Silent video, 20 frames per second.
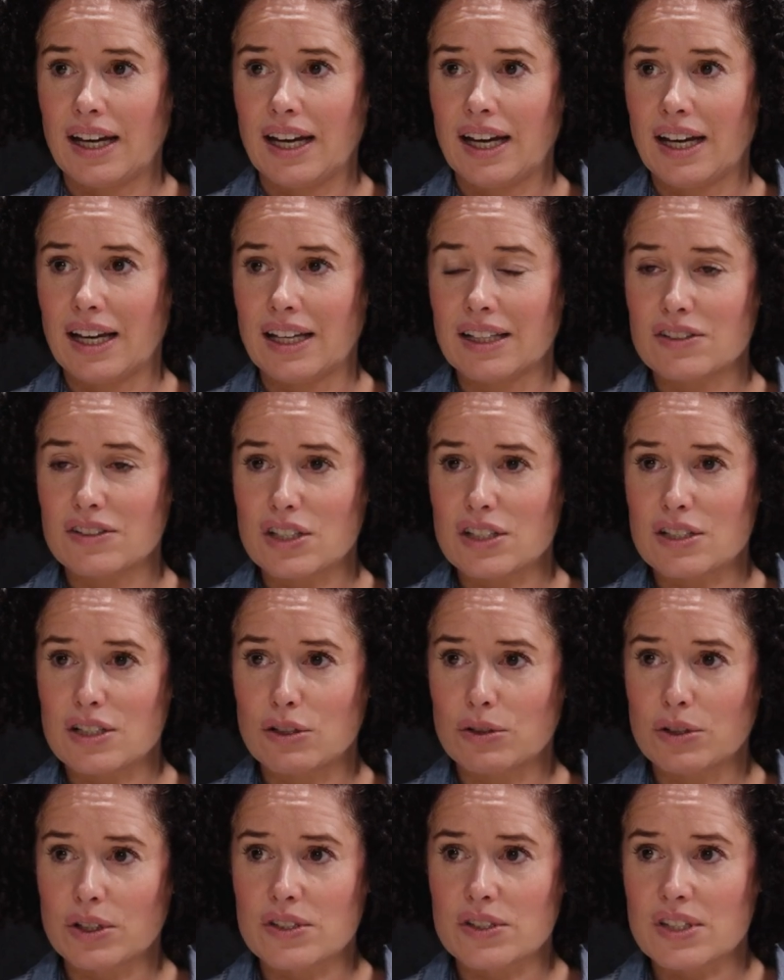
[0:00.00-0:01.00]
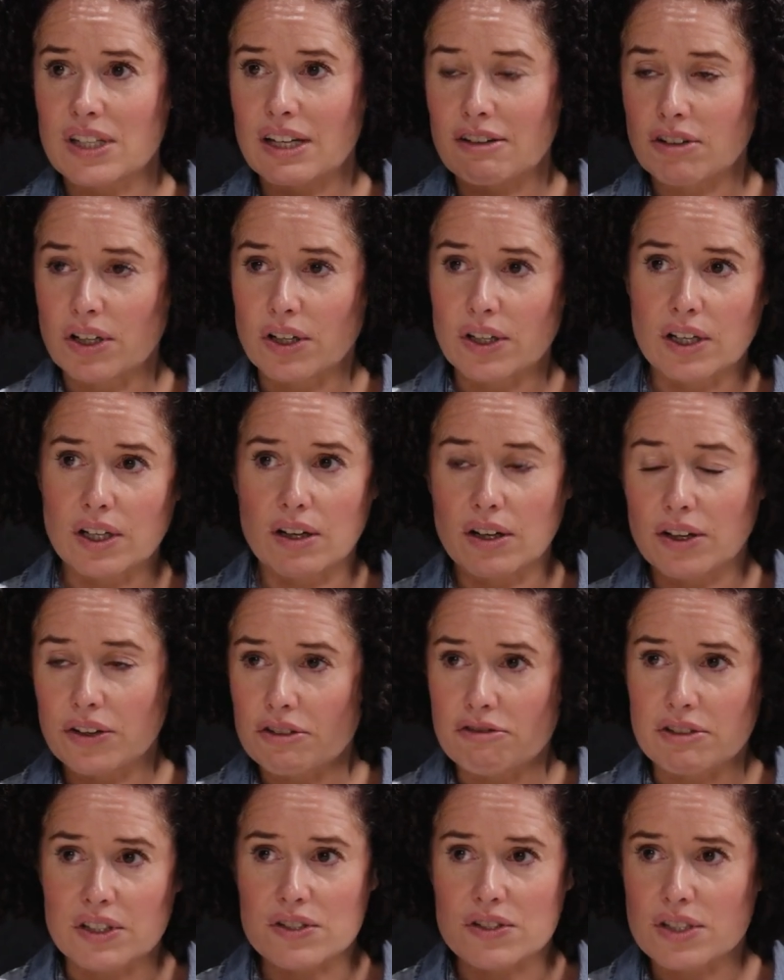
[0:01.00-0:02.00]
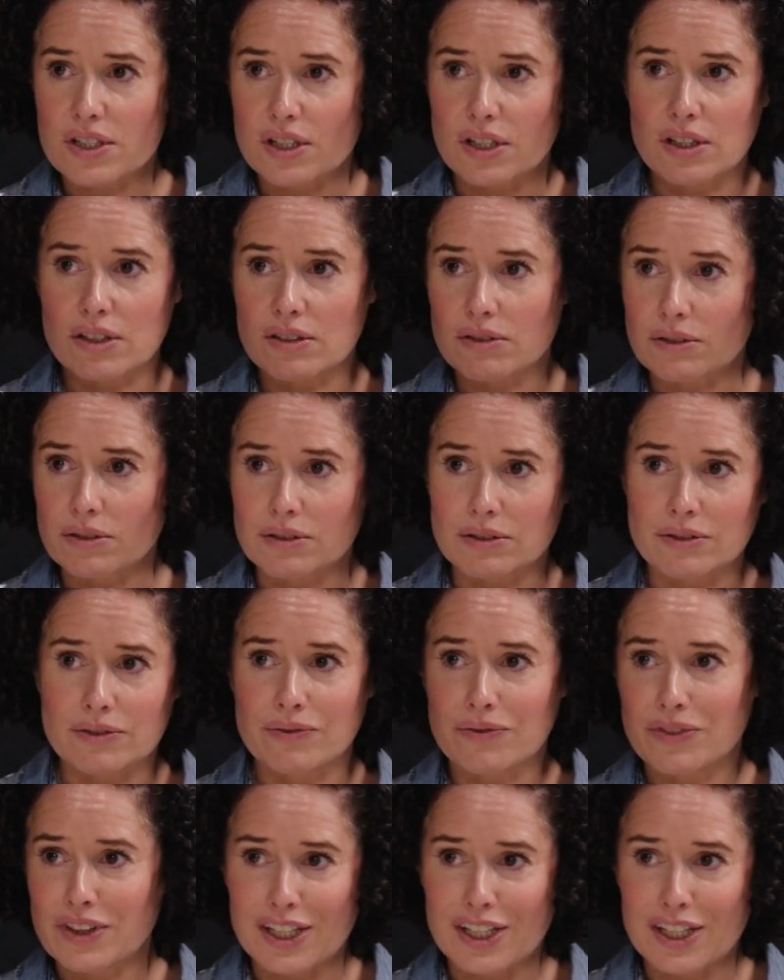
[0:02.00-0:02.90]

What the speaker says: and as long as there aren't other external